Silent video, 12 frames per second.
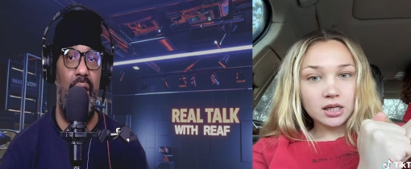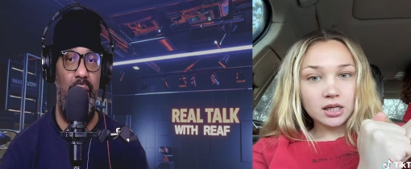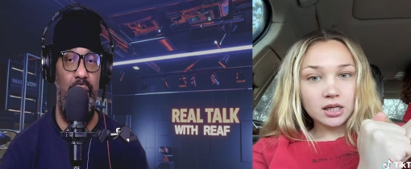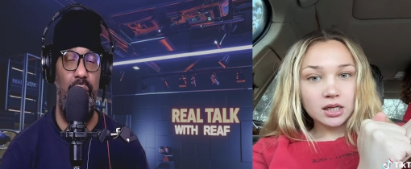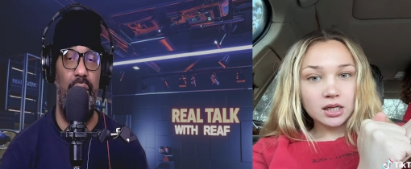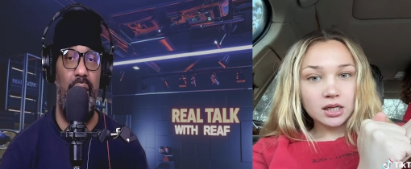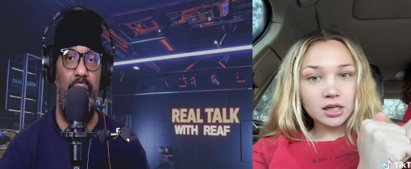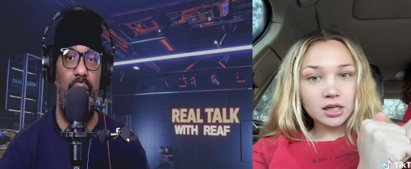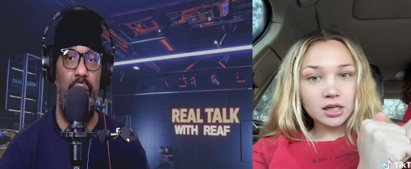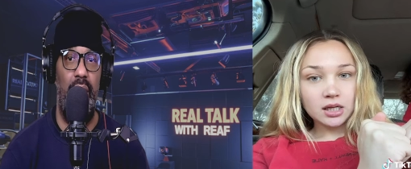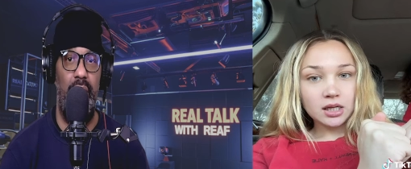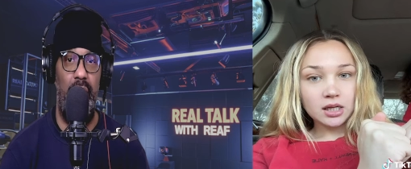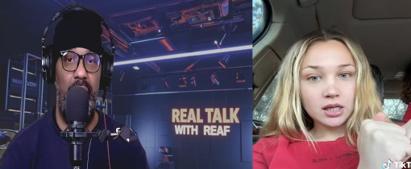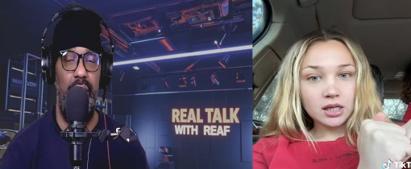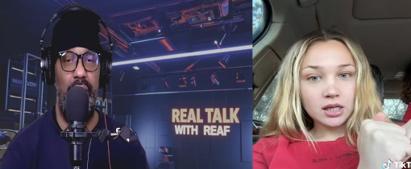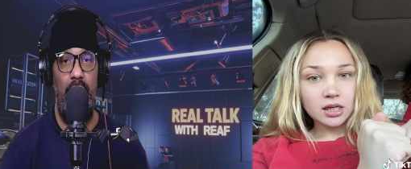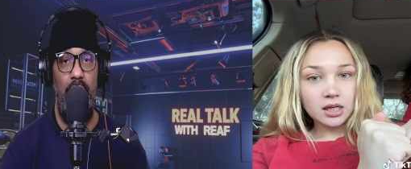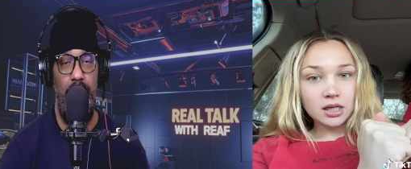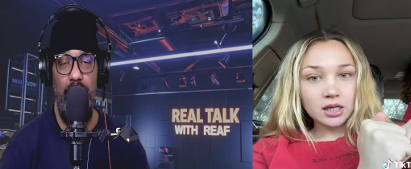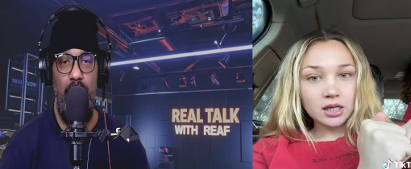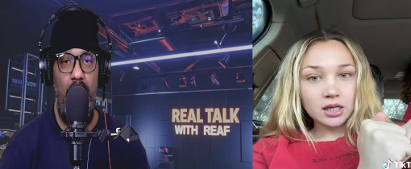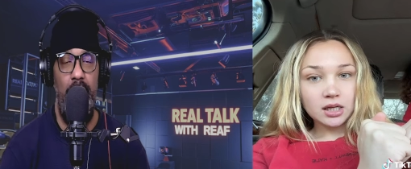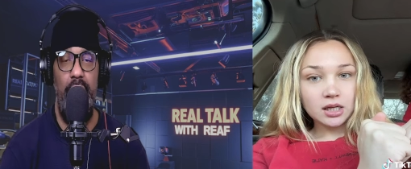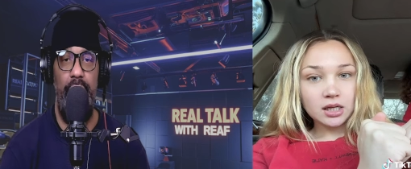Speaker 1: you think you look nice? You know, I'll
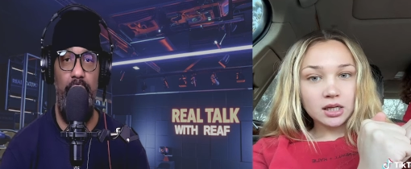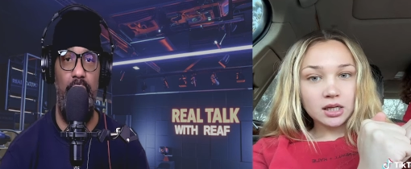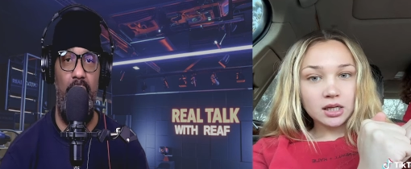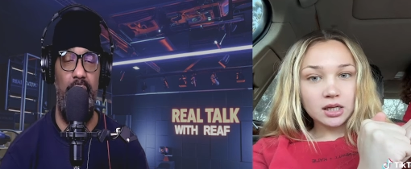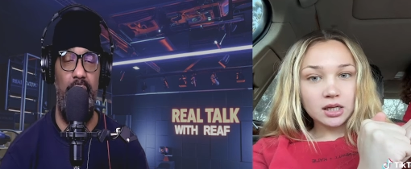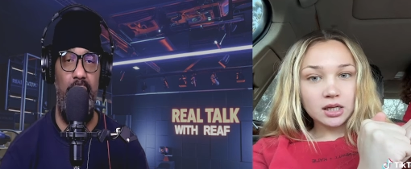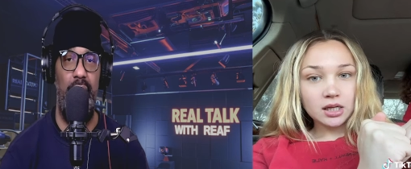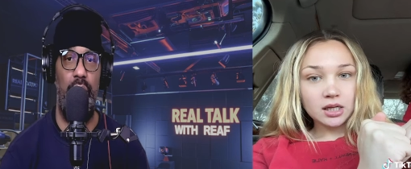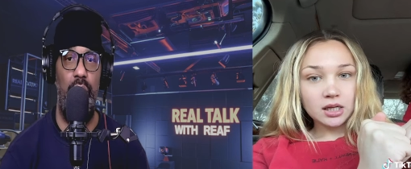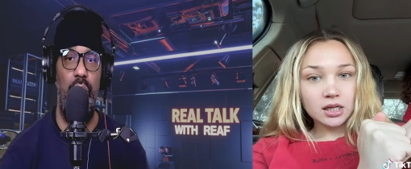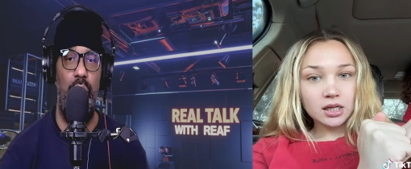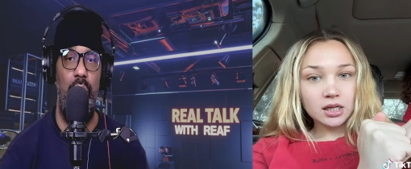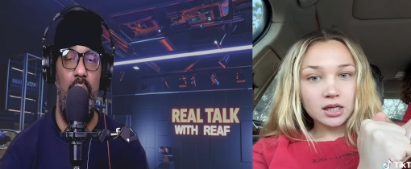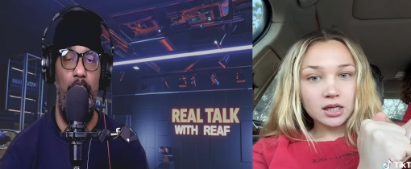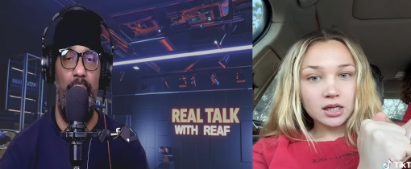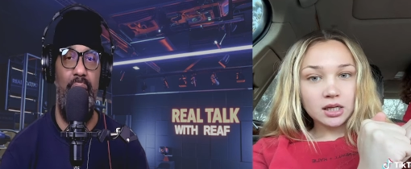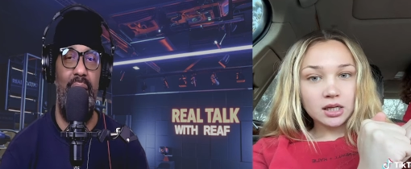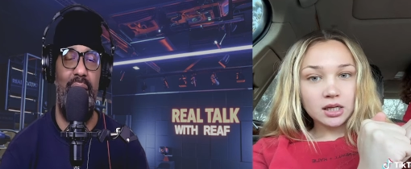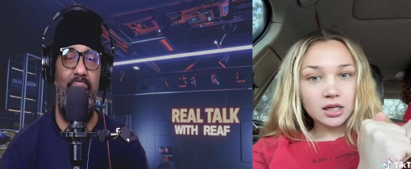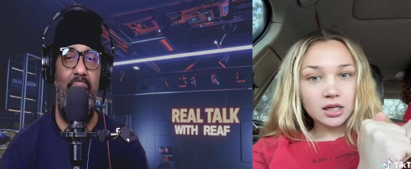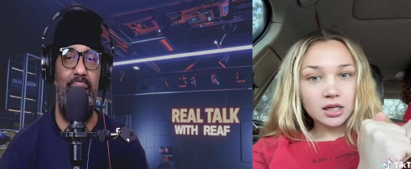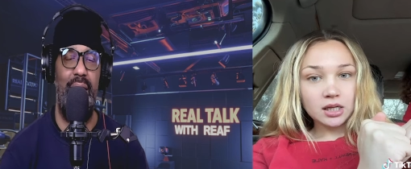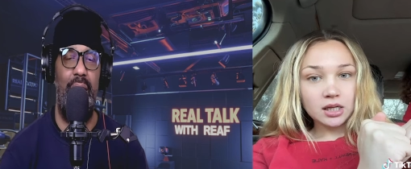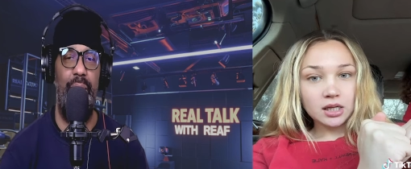give you that. That's cool. But it's not
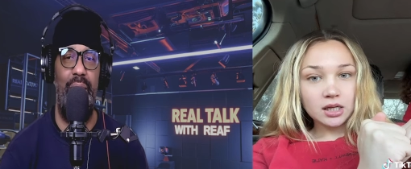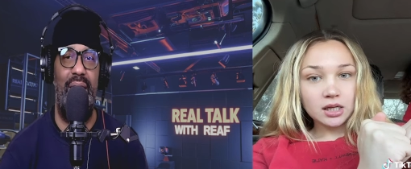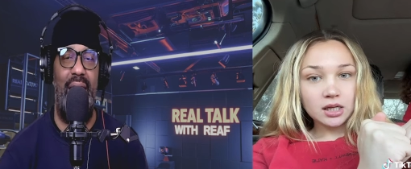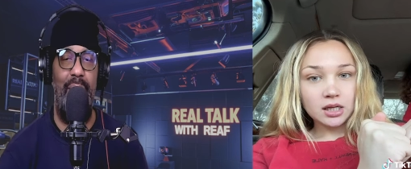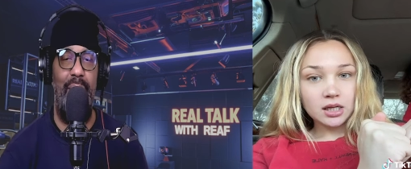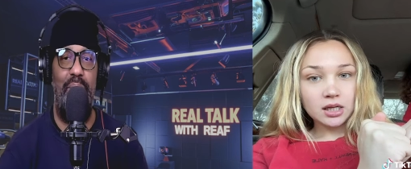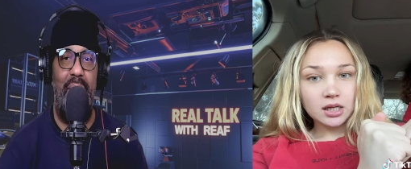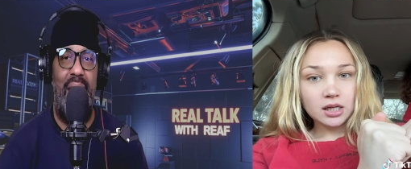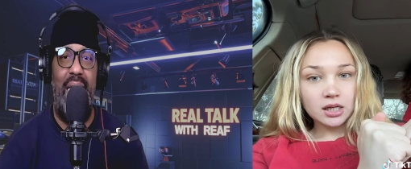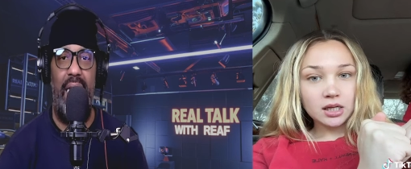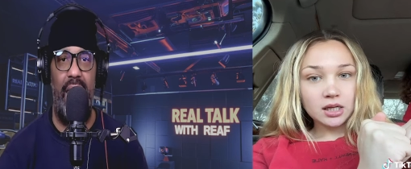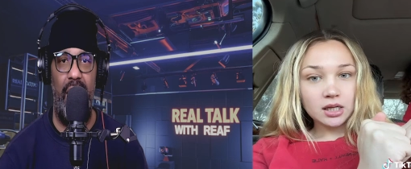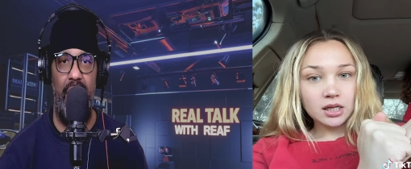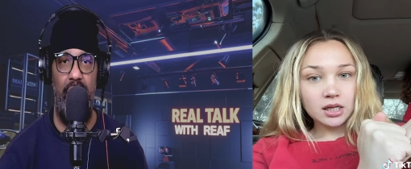something that men need.